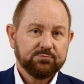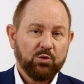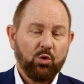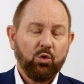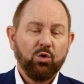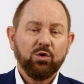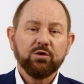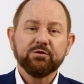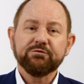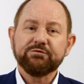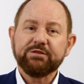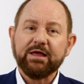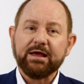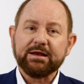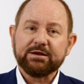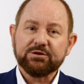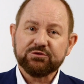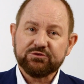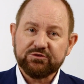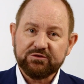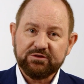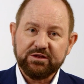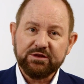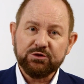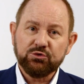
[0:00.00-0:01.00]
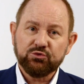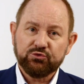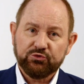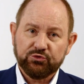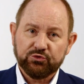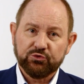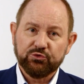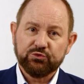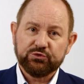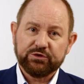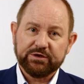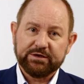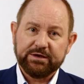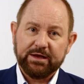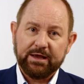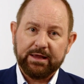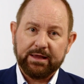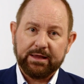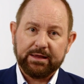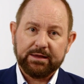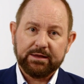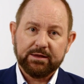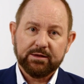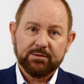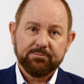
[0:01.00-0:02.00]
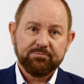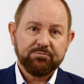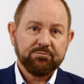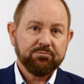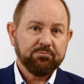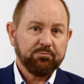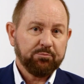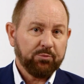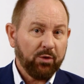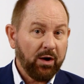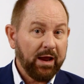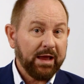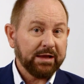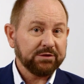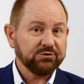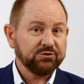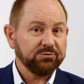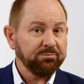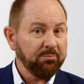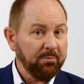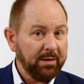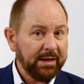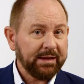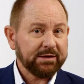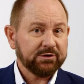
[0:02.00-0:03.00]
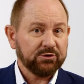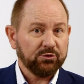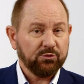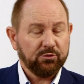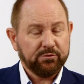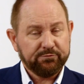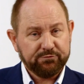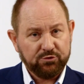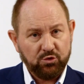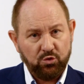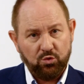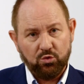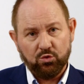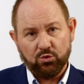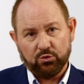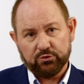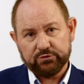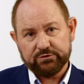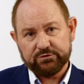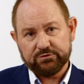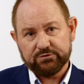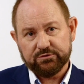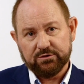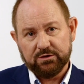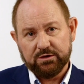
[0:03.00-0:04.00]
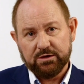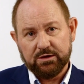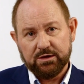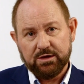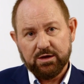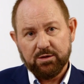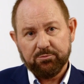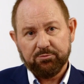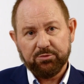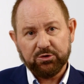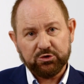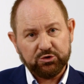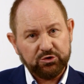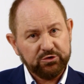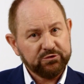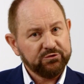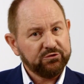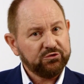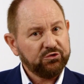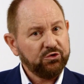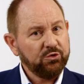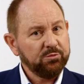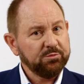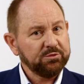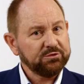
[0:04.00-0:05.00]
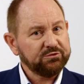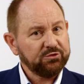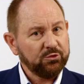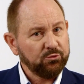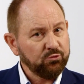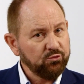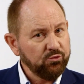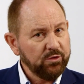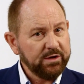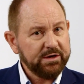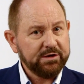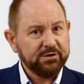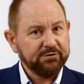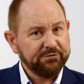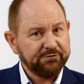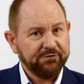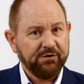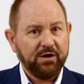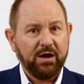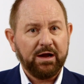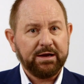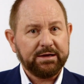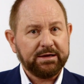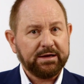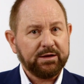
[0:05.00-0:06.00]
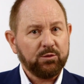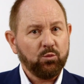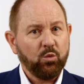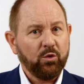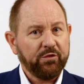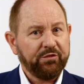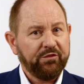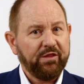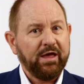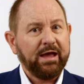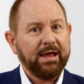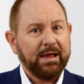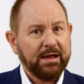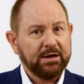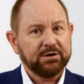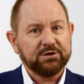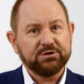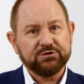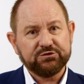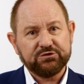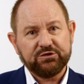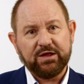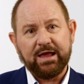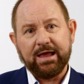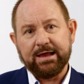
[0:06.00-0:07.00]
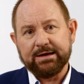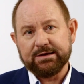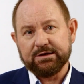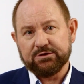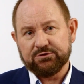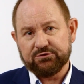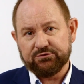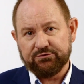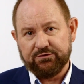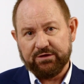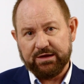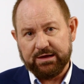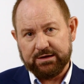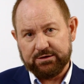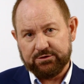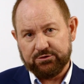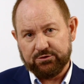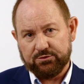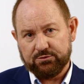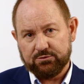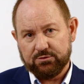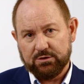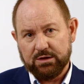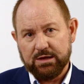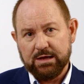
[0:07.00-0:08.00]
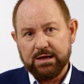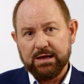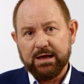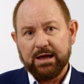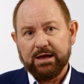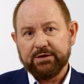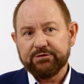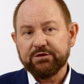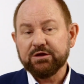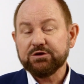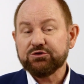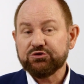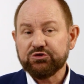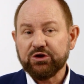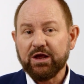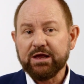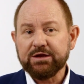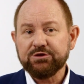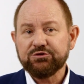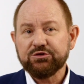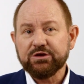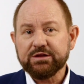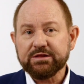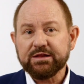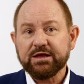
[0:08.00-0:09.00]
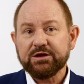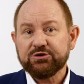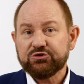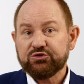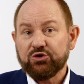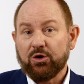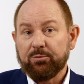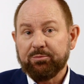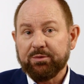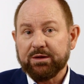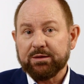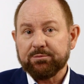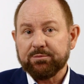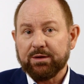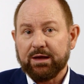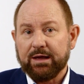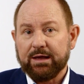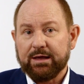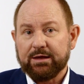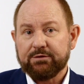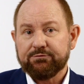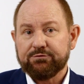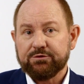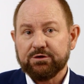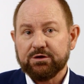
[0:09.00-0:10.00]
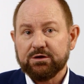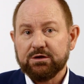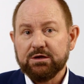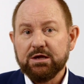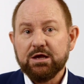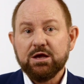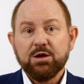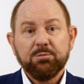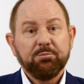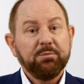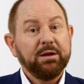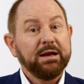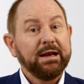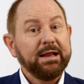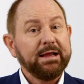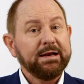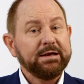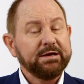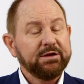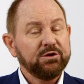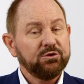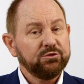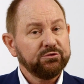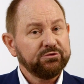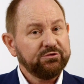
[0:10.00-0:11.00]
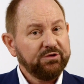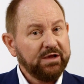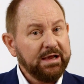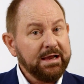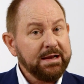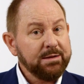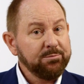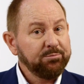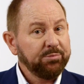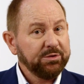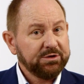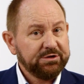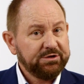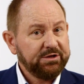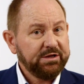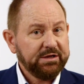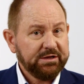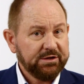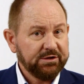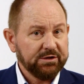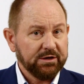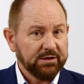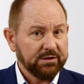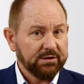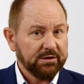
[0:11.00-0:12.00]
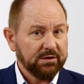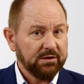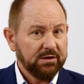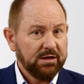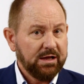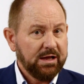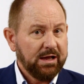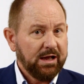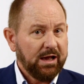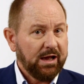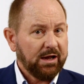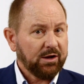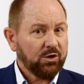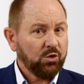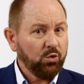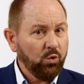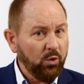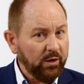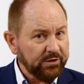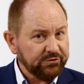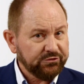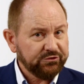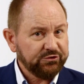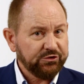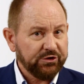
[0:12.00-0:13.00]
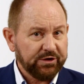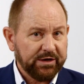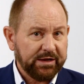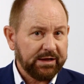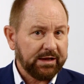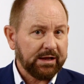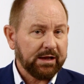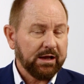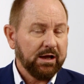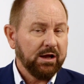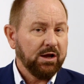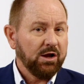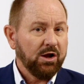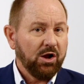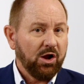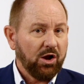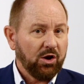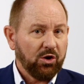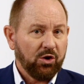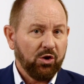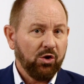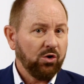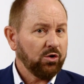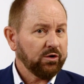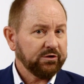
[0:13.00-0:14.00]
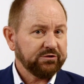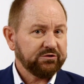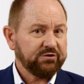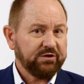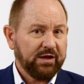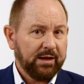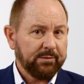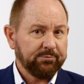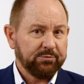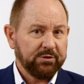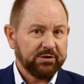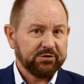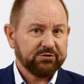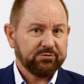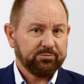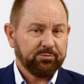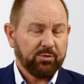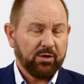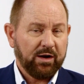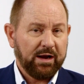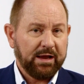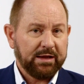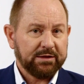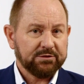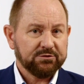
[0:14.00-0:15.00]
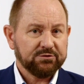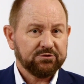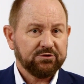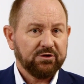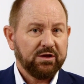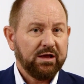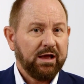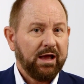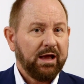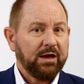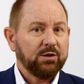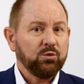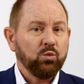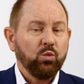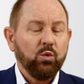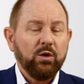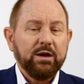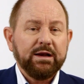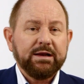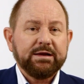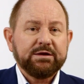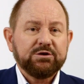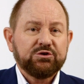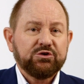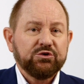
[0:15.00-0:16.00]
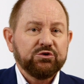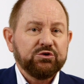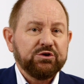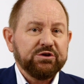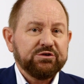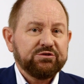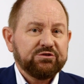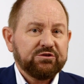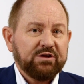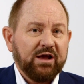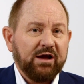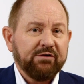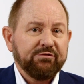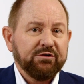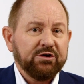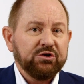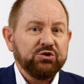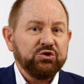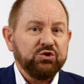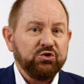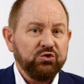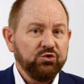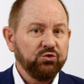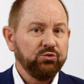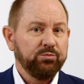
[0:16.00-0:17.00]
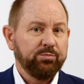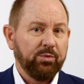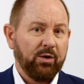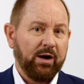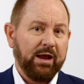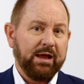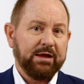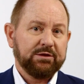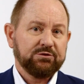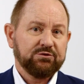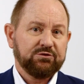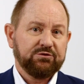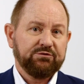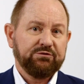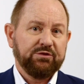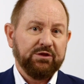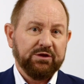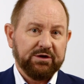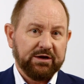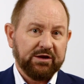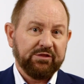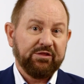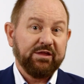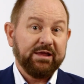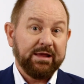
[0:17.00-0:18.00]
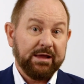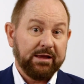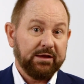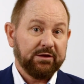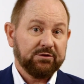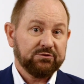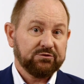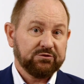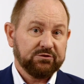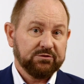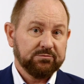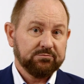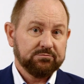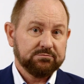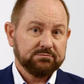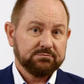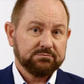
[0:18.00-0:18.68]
All of that is still true today. Brands matter, of course, but consumers are redefining what they understand as value, and they're changing their shopping behavior. Millennials in particular are questioning long-established brands and willing to discover new brands that are theirs.